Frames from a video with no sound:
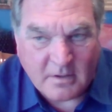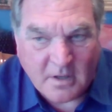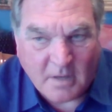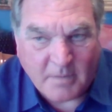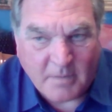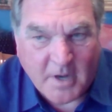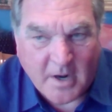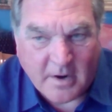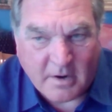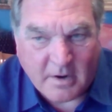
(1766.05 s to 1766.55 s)

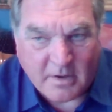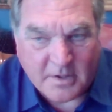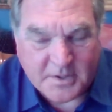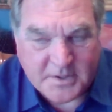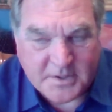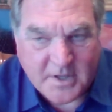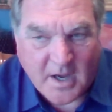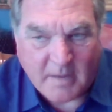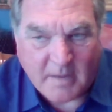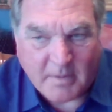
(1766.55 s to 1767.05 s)
about it all
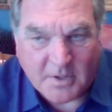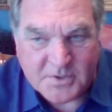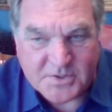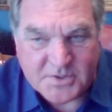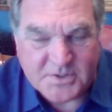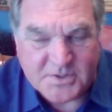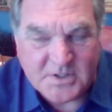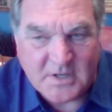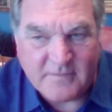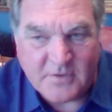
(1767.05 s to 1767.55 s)
the time. I'll
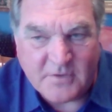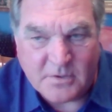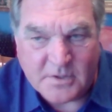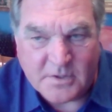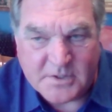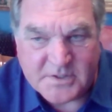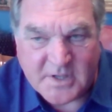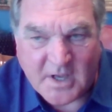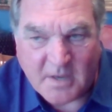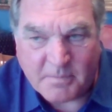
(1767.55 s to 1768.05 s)
just give you an
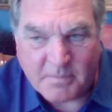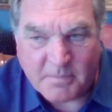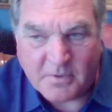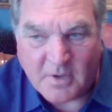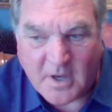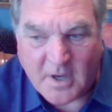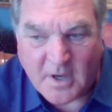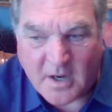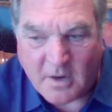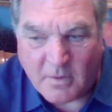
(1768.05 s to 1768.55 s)
example
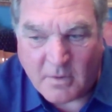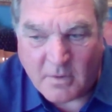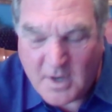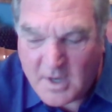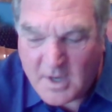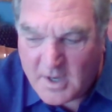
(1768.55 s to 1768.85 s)
how